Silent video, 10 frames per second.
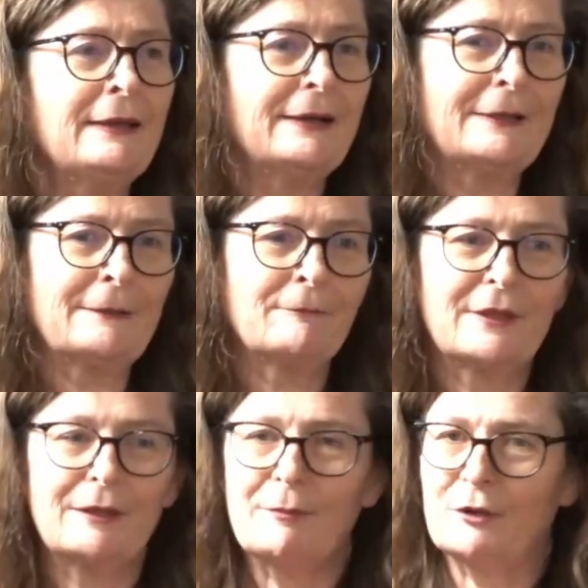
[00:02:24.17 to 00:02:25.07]

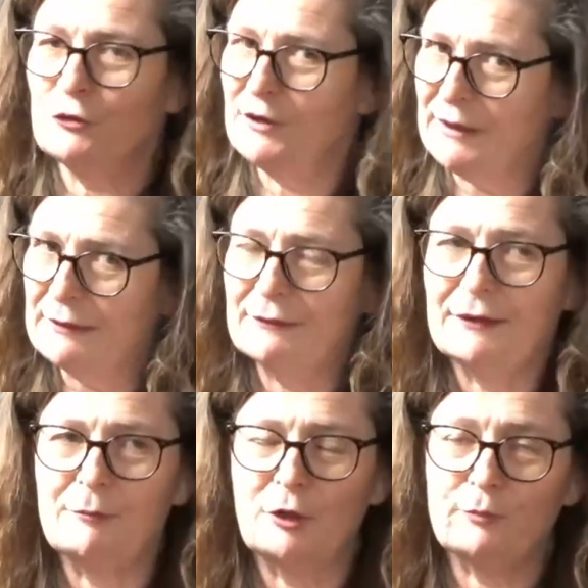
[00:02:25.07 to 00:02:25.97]

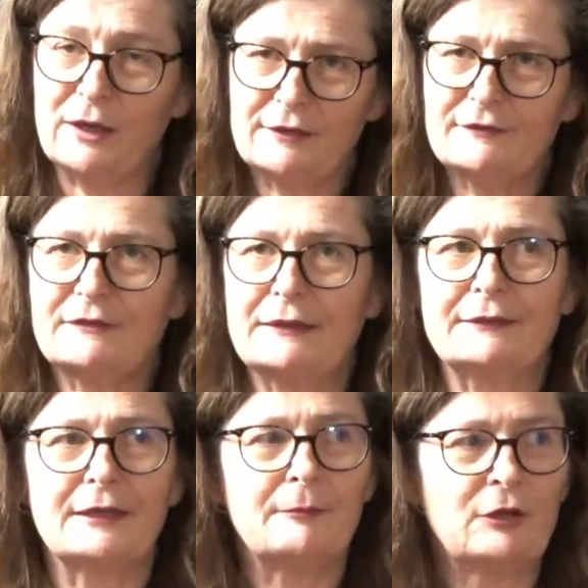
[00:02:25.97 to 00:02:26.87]
about
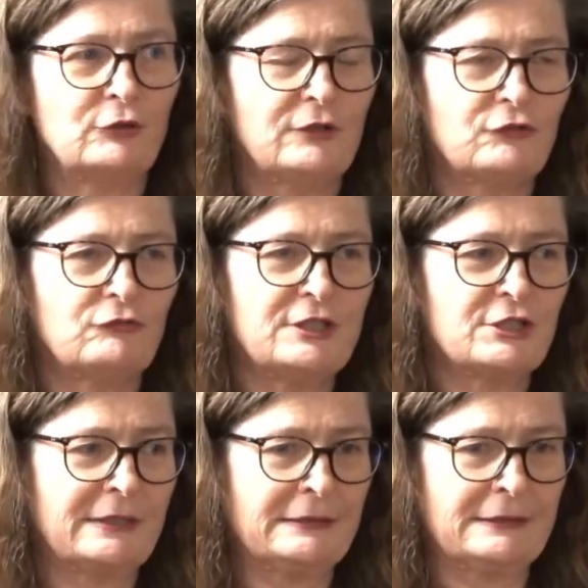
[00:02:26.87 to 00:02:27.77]
Pakistan, about its
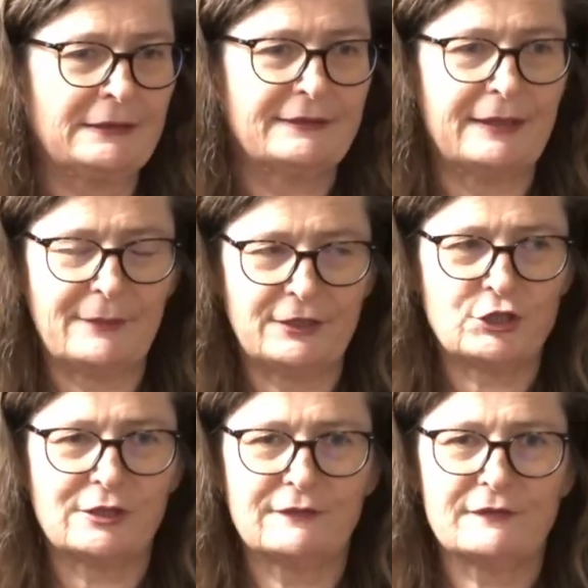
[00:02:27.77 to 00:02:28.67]
regional
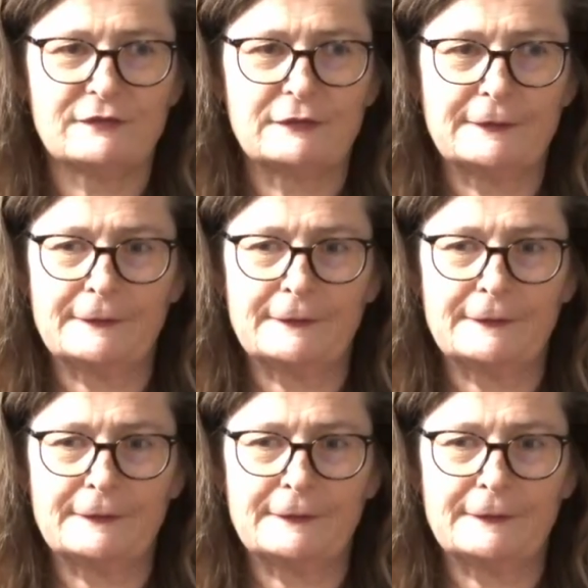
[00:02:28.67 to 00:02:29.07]
dimensions,